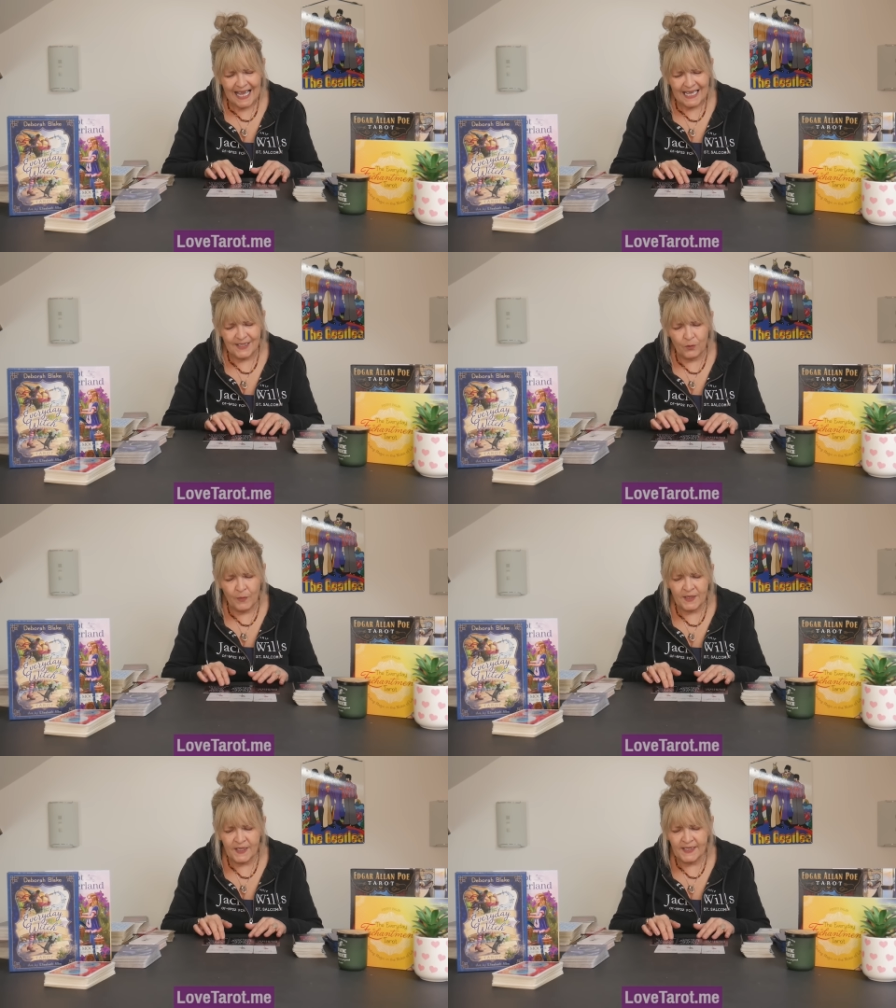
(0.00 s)
It's
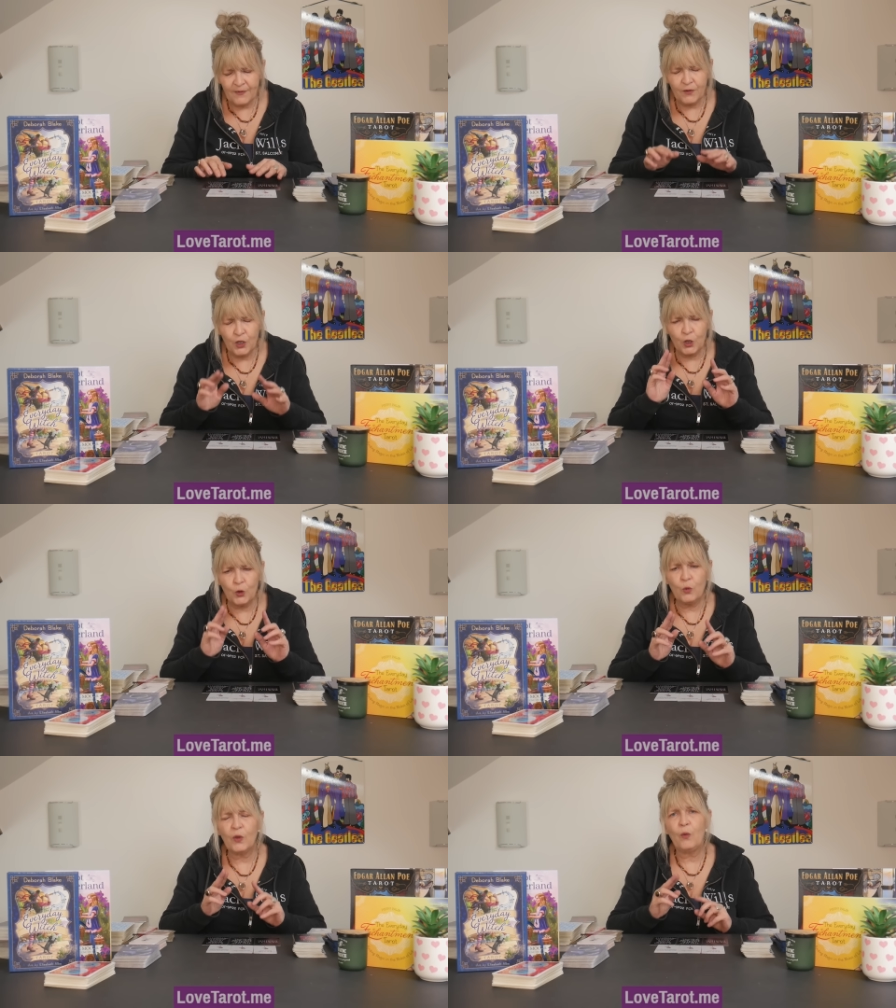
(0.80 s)
almost as if
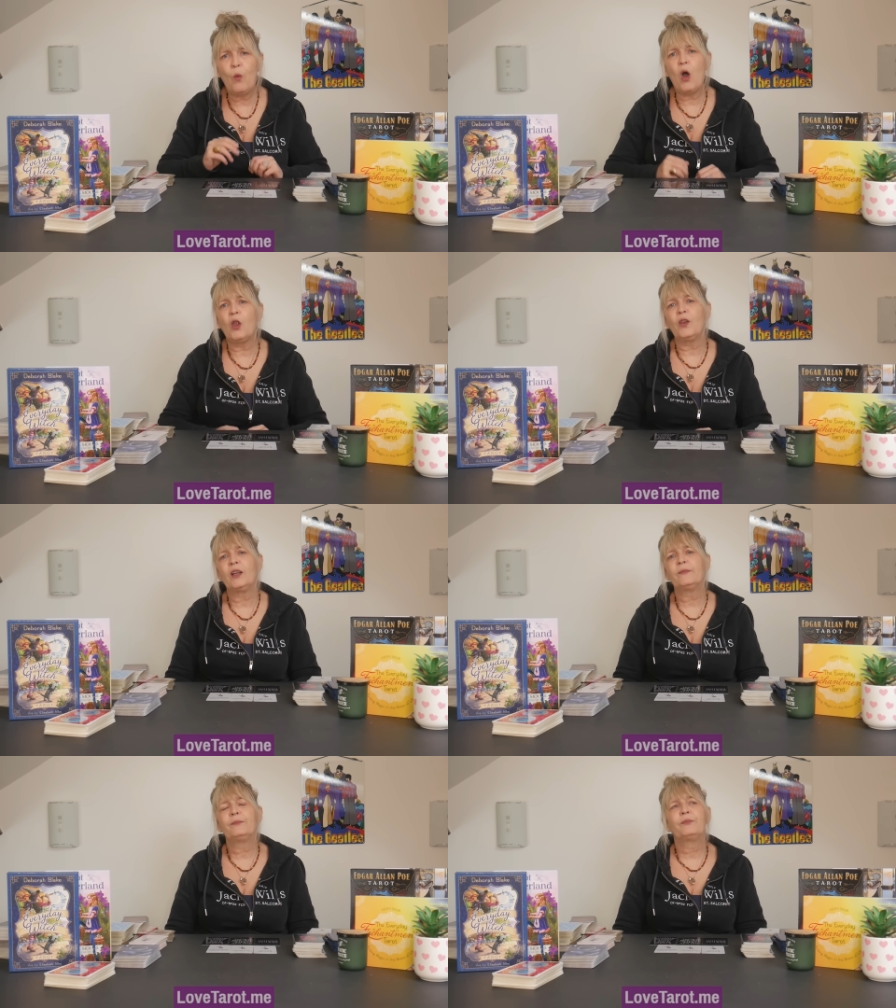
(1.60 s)
you were the one,
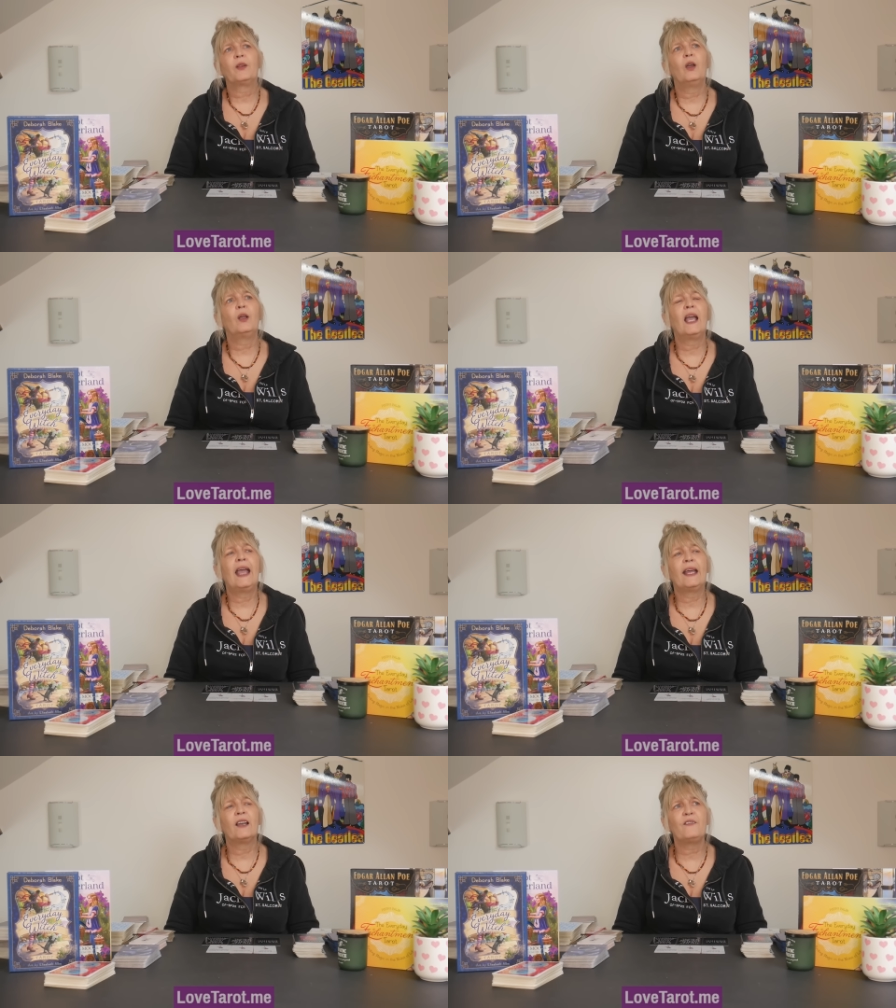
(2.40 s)

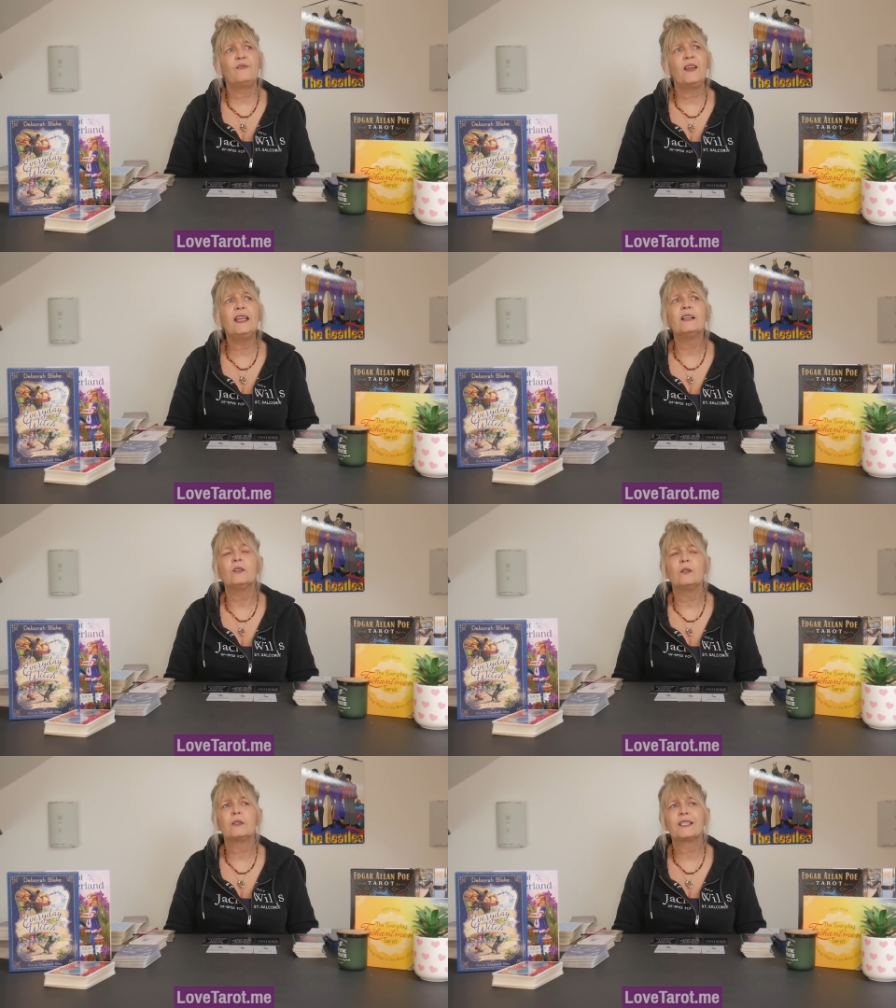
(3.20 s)
okay? And I
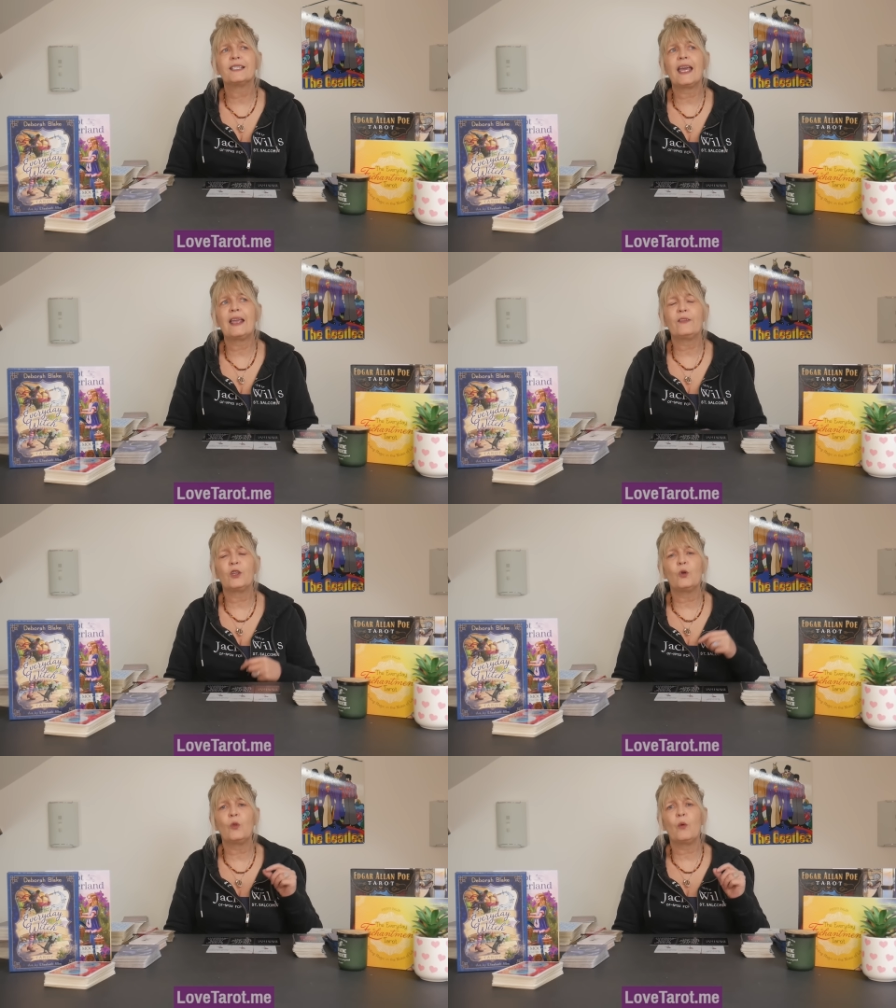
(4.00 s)
feel today that
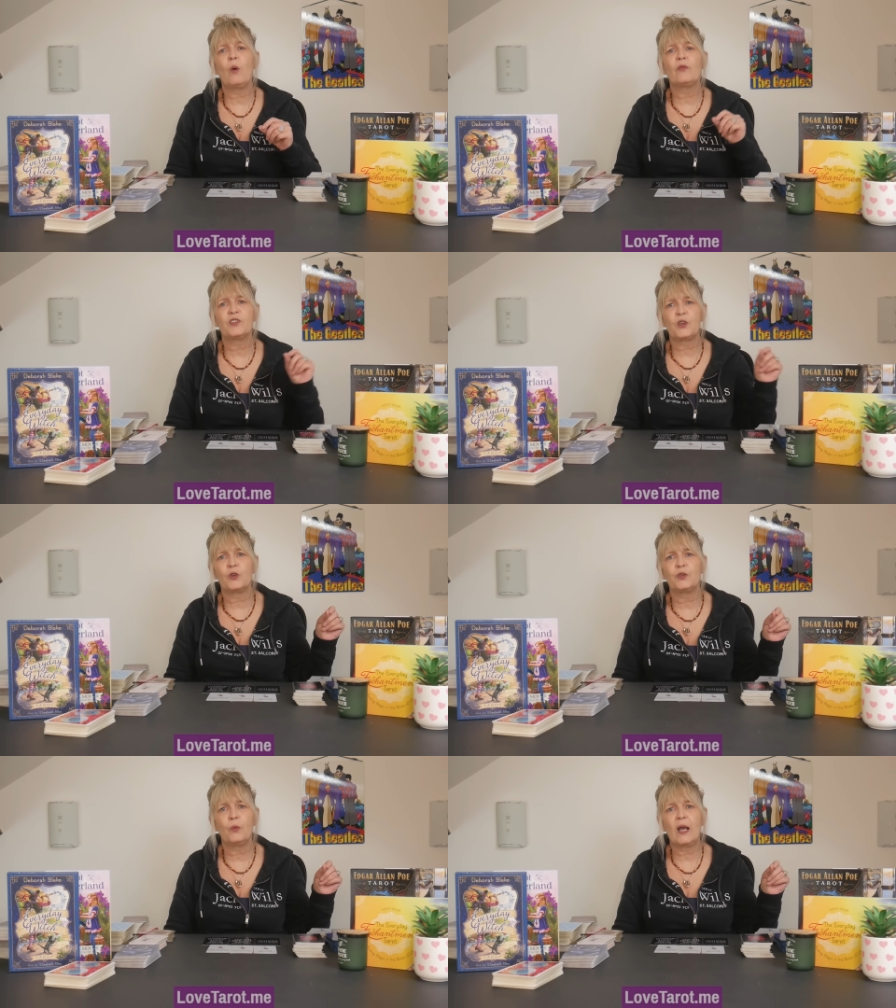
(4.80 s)
you're the one that's
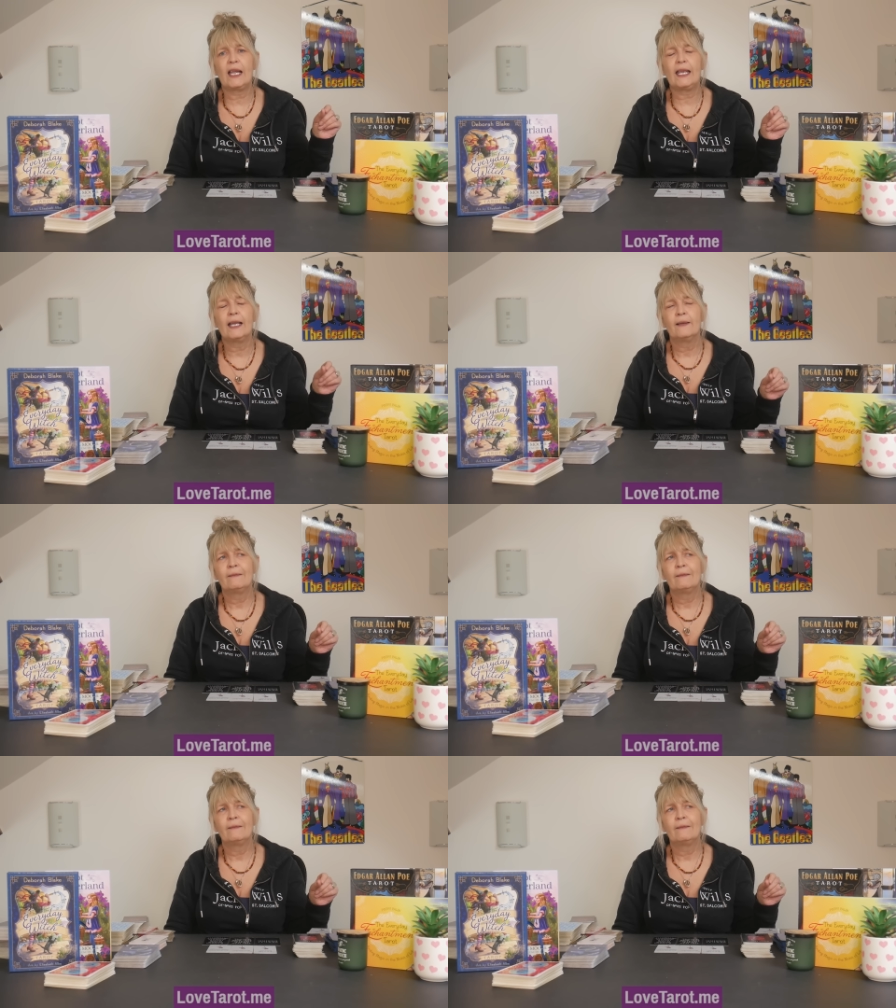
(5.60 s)
got away.